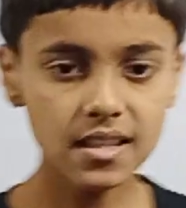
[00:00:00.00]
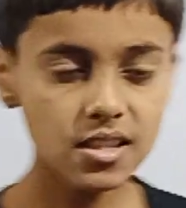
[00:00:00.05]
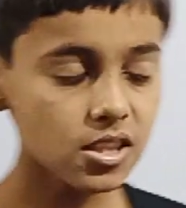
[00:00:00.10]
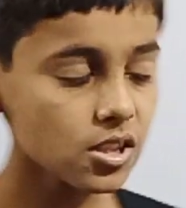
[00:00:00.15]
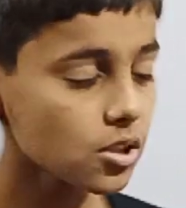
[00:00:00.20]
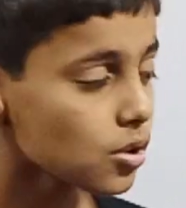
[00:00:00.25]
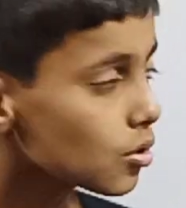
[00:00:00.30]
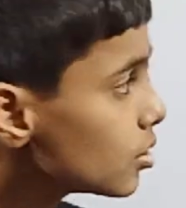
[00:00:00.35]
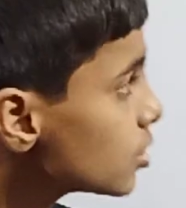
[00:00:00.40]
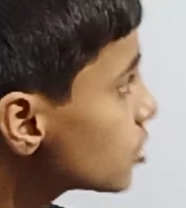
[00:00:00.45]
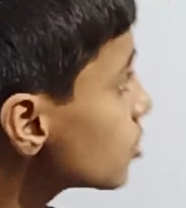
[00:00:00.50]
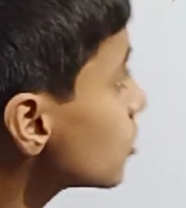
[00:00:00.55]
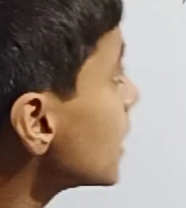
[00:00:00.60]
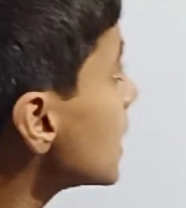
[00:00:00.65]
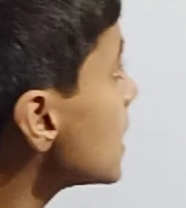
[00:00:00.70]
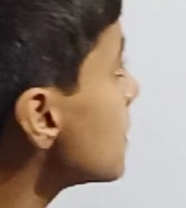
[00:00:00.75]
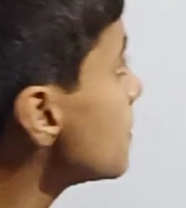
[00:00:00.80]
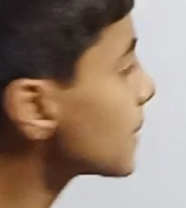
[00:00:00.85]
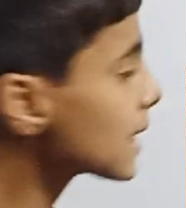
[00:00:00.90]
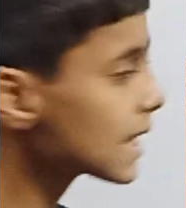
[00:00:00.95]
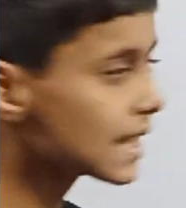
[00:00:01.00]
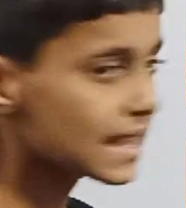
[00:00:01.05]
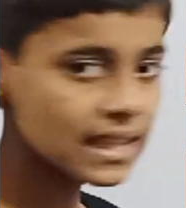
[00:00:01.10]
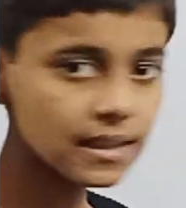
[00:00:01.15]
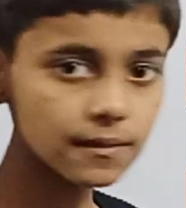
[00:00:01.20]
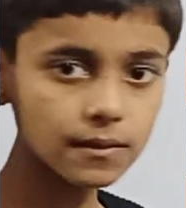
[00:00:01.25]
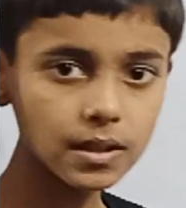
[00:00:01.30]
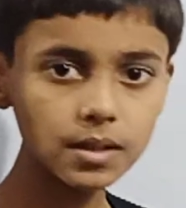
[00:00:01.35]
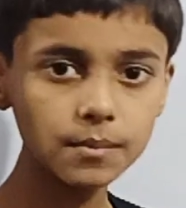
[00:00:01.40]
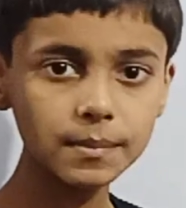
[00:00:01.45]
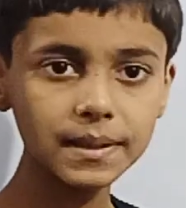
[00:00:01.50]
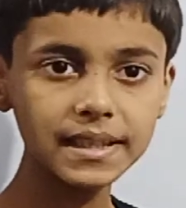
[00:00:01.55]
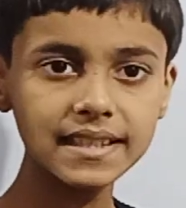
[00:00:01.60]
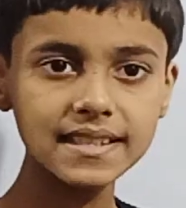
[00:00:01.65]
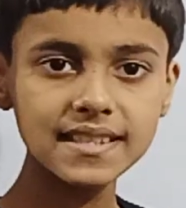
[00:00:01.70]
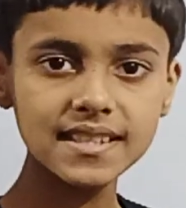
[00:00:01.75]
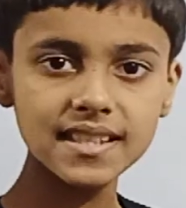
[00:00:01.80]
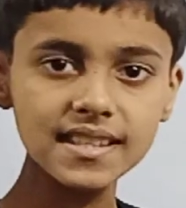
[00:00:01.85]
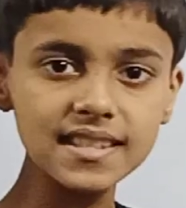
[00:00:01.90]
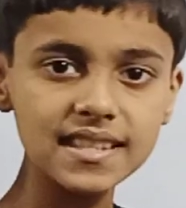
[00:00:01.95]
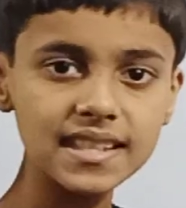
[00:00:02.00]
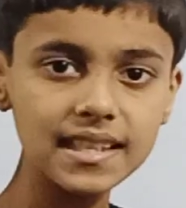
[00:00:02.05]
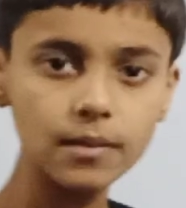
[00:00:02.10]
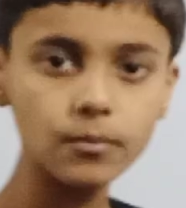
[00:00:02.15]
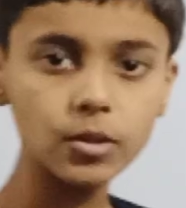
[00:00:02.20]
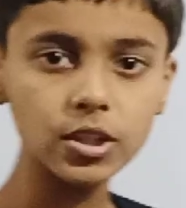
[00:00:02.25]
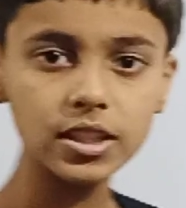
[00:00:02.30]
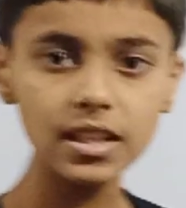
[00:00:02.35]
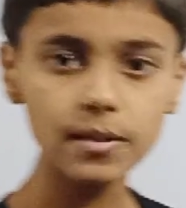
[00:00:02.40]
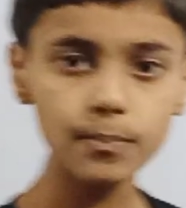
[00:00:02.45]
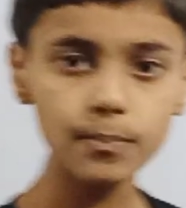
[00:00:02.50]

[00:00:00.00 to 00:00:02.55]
So today mainly we will be discussing about